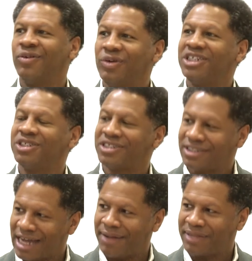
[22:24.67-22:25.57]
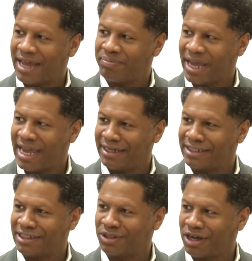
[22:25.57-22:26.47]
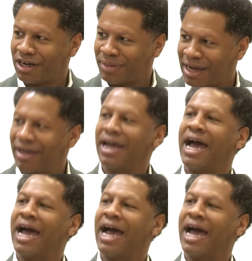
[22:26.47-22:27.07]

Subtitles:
We should stop that madness and talk about,